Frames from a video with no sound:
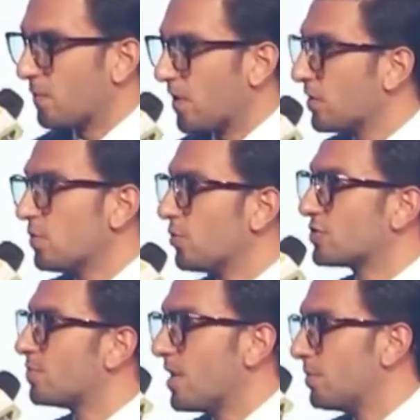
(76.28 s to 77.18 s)
One of the
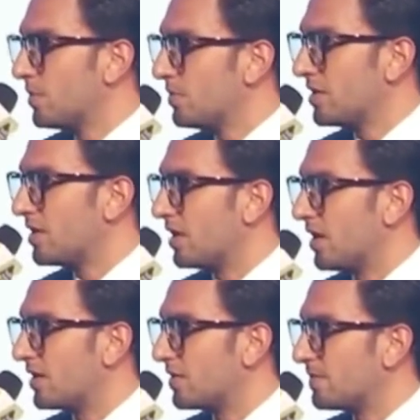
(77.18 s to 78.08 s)
most memorable
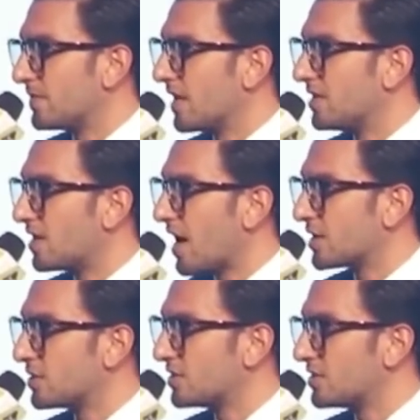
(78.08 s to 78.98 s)

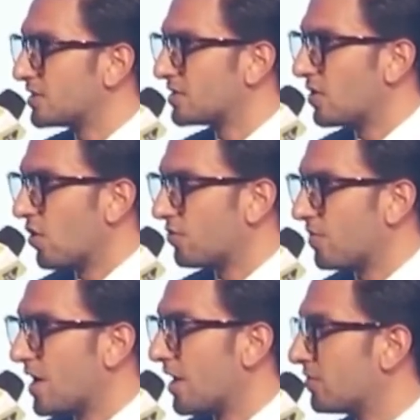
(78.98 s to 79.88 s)
interactions of
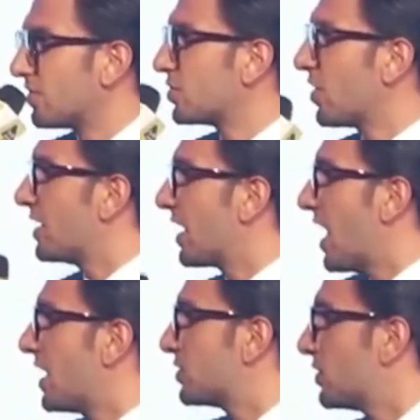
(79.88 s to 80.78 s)
my life. Sorry, can
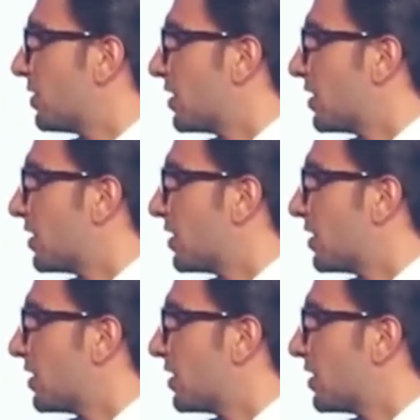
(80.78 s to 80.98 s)
I ask you to